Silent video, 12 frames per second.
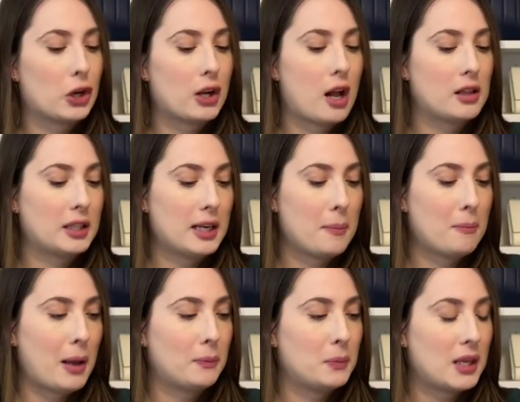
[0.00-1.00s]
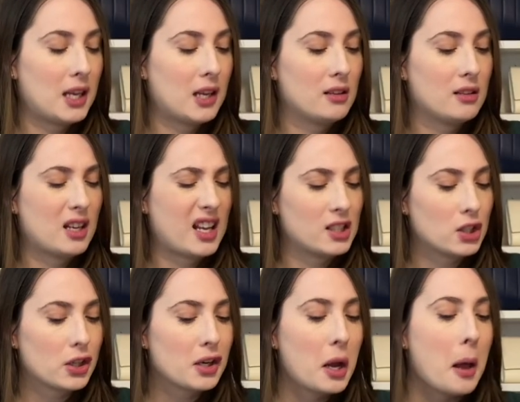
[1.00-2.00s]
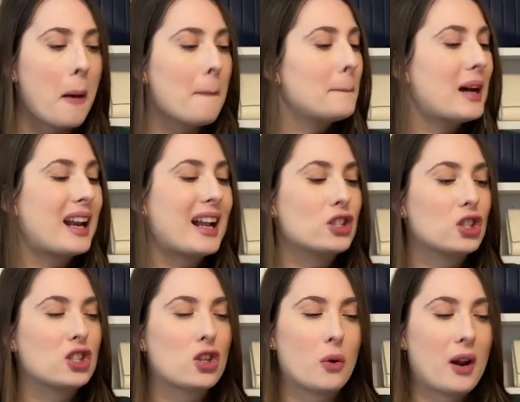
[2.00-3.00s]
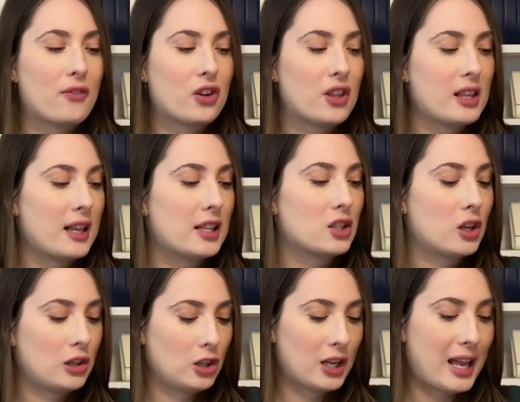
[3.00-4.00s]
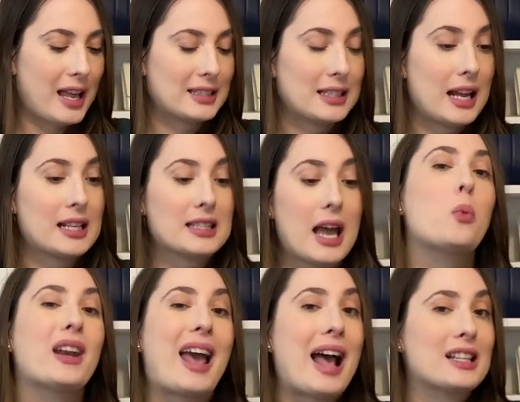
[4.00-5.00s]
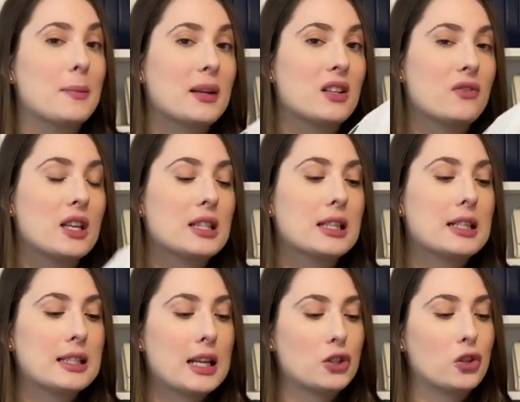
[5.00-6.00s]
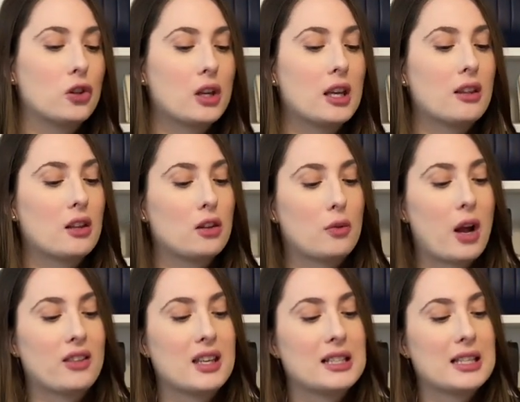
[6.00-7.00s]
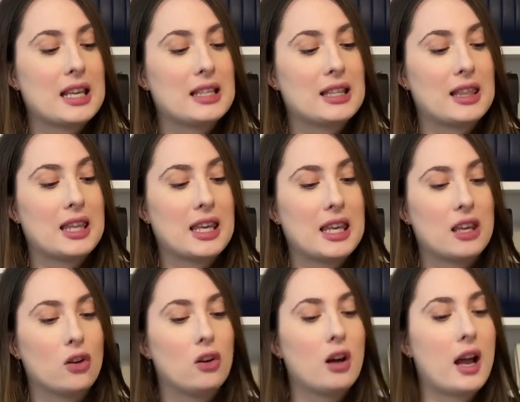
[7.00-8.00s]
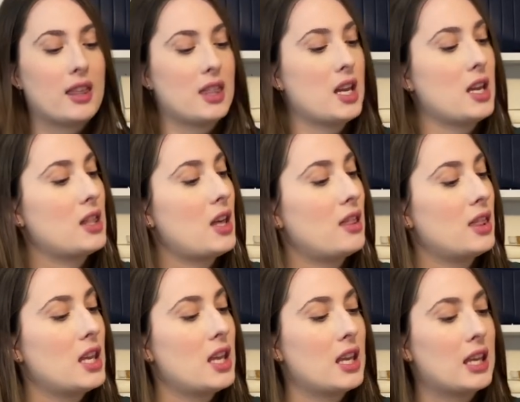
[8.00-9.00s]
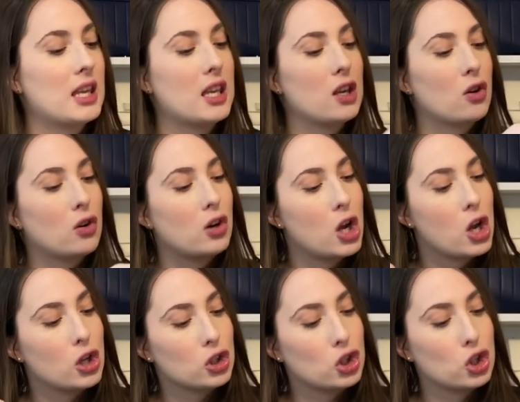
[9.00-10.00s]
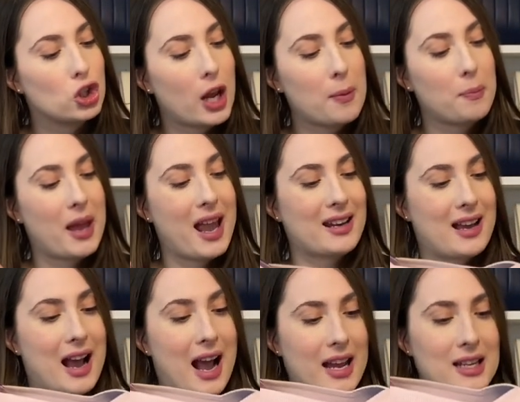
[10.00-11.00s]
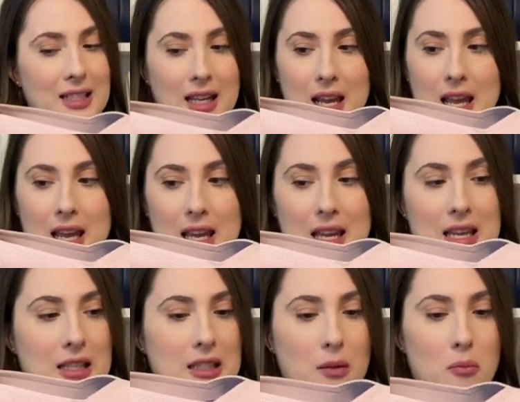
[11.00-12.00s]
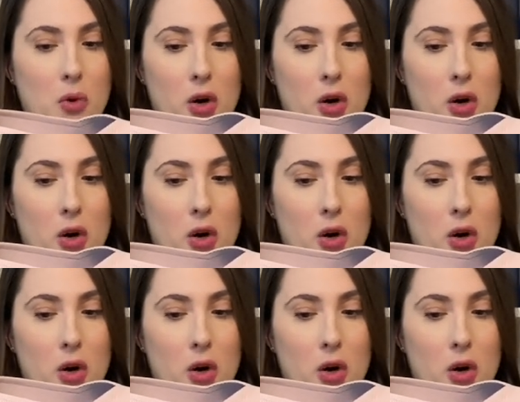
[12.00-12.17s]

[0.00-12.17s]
color, it might be nicer, but I just don't ever think that's gonna look as nice. One aspect of these that is nicer looking than the Rothys is the heel. I think that the heel shape and height is more